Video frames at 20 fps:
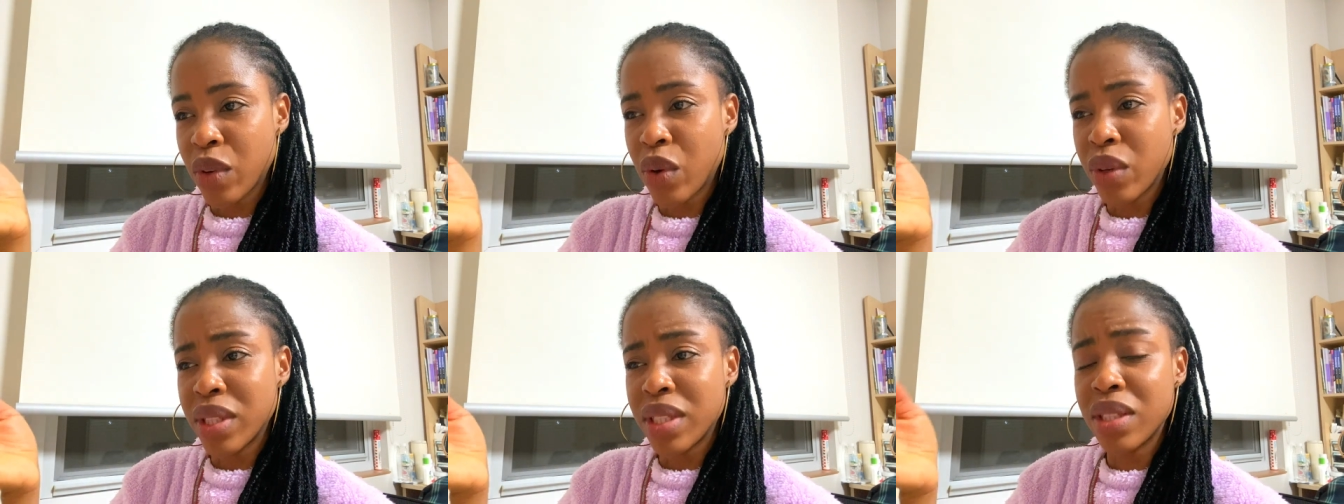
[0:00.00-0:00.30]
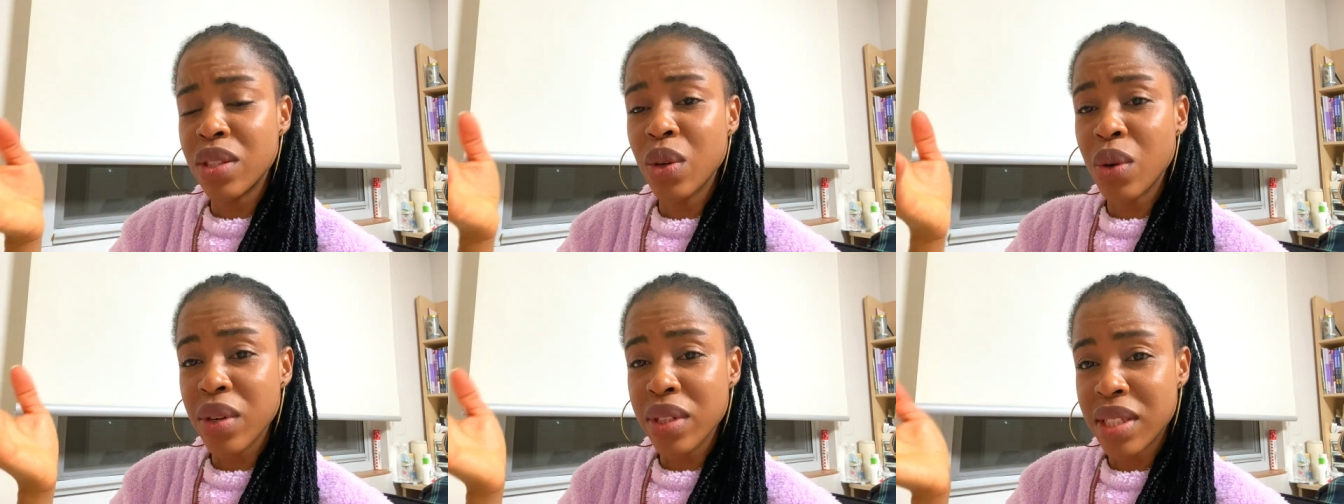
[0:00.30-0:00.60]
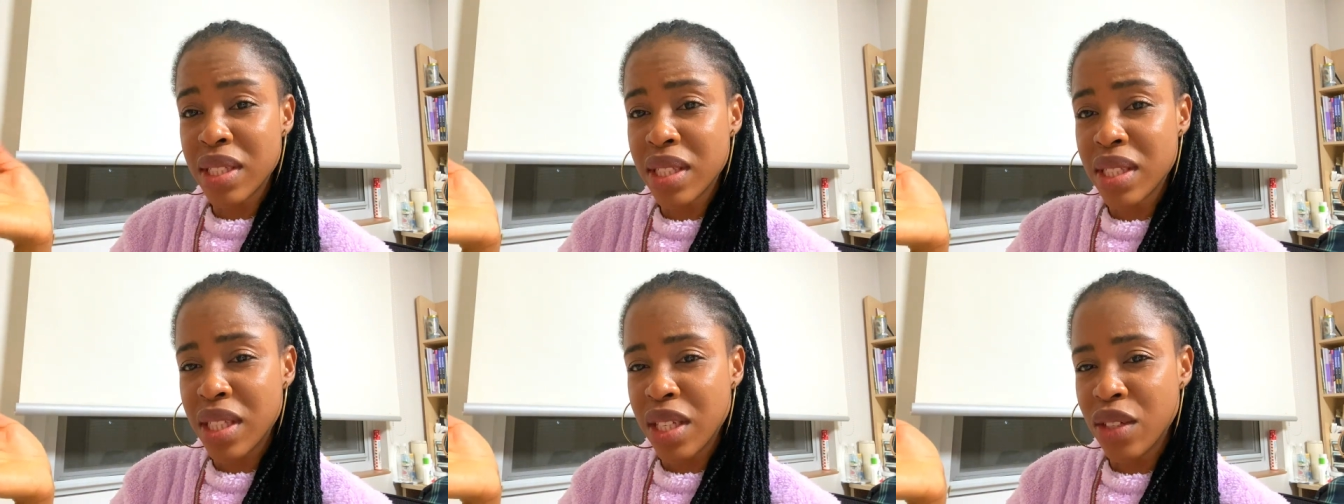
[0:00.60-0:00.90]
the third
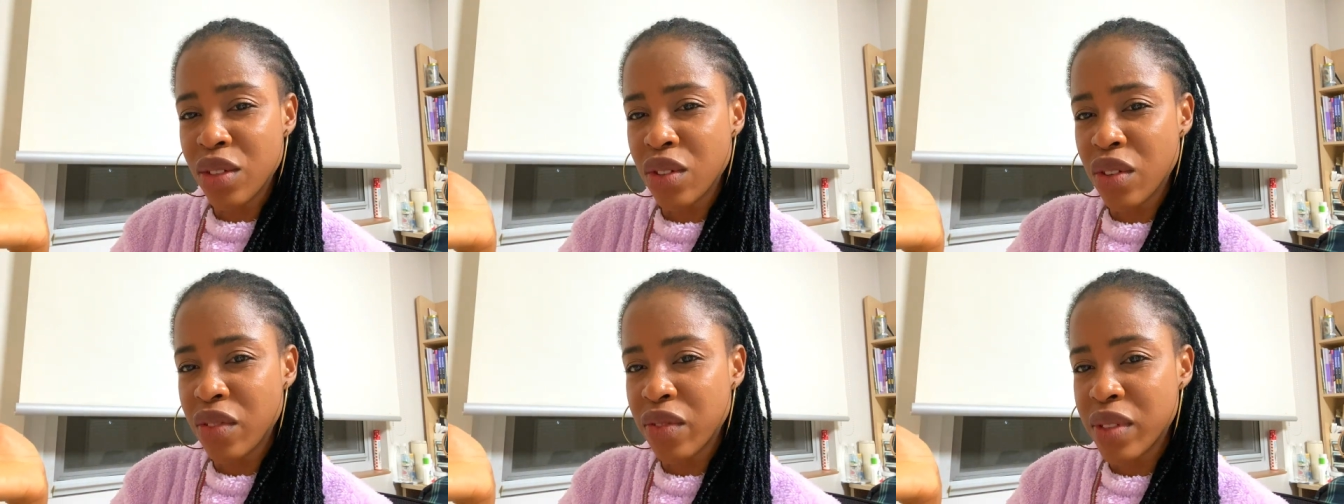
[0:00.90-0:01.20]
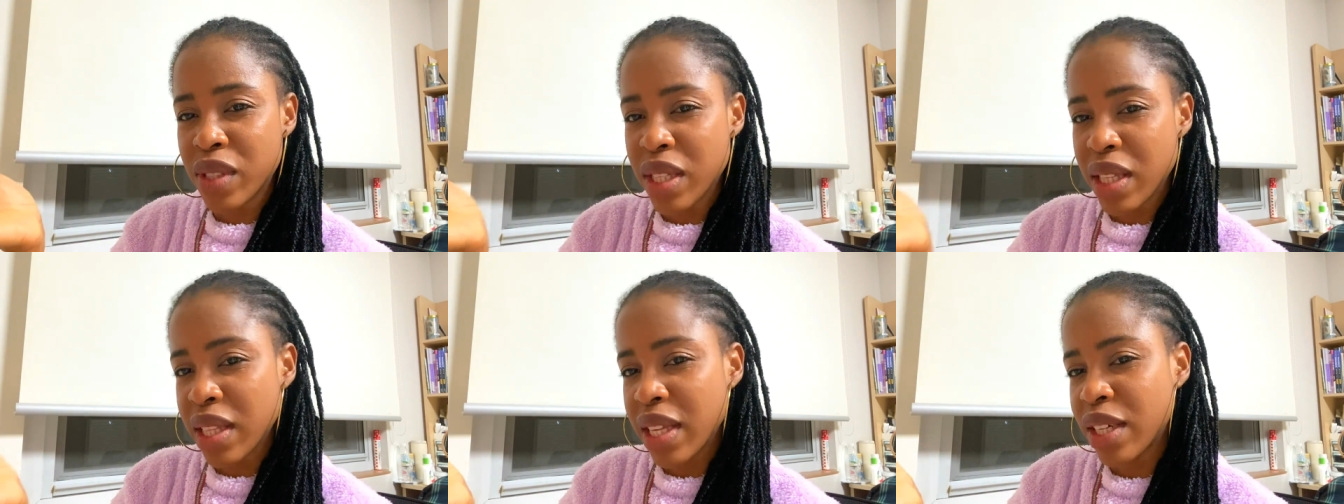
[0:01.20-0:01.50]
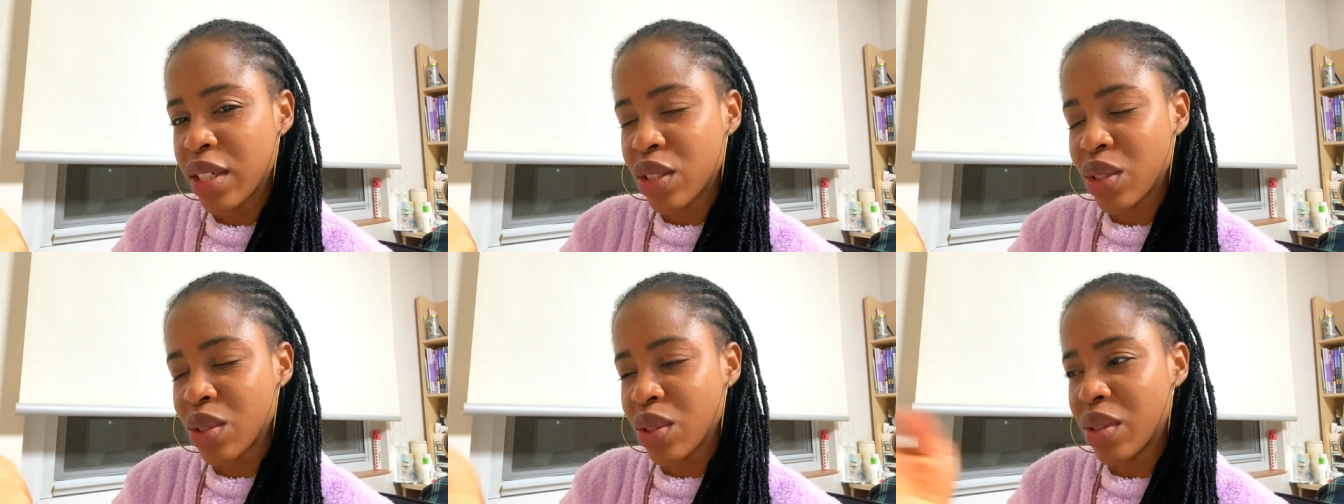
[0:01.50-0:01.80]
stage of
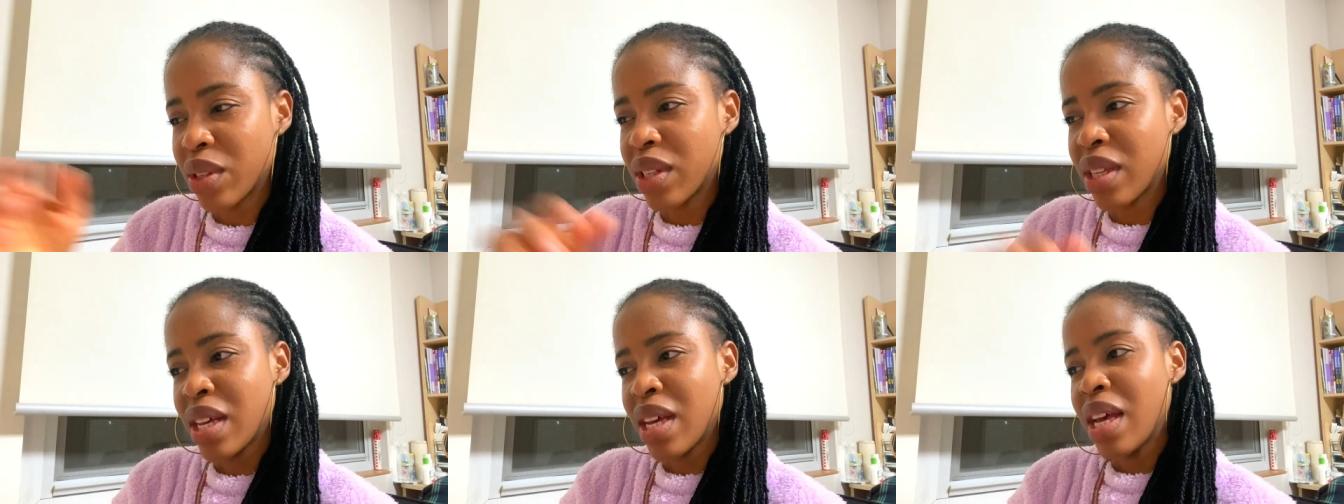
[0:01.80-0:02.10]
selection.